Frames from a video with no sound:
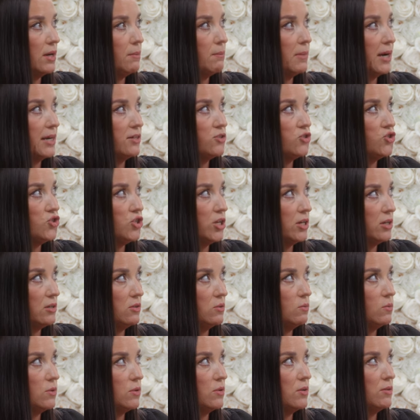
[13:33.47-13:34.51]
And by
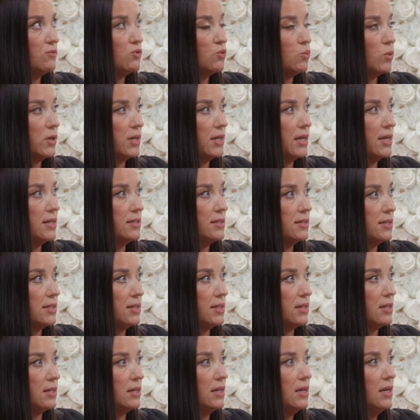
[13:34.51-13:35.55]
January of
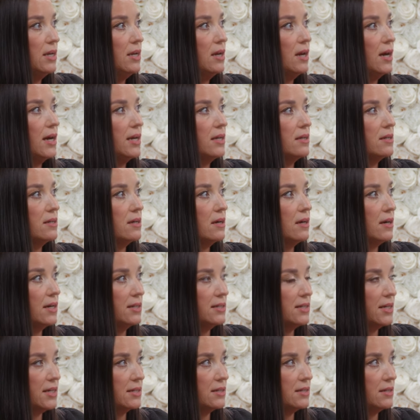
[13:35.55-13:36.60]
2018, I had
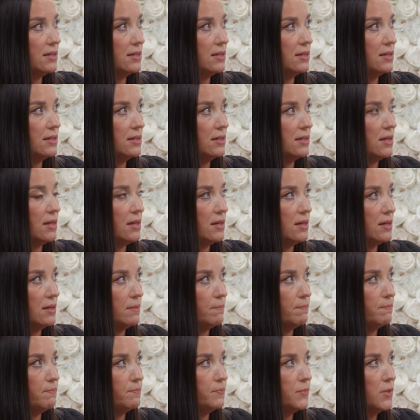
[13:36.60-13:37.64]
contacted an,
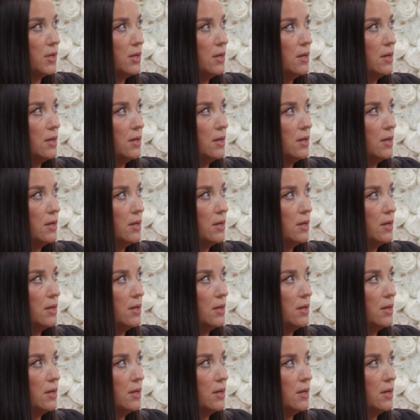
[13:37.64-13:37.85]
um,